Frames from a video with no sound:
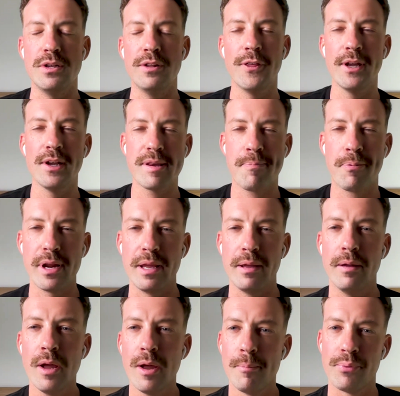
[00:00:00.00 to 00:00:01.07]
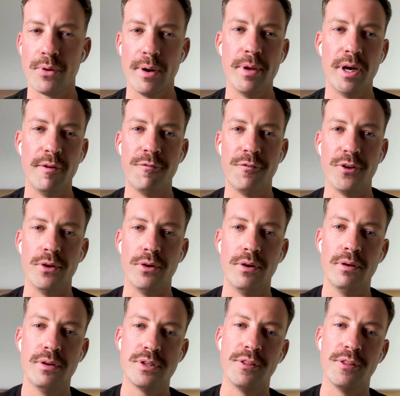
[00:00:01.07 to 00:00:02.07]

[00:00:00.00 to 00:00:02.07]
Do you think it's pretty primitive for you?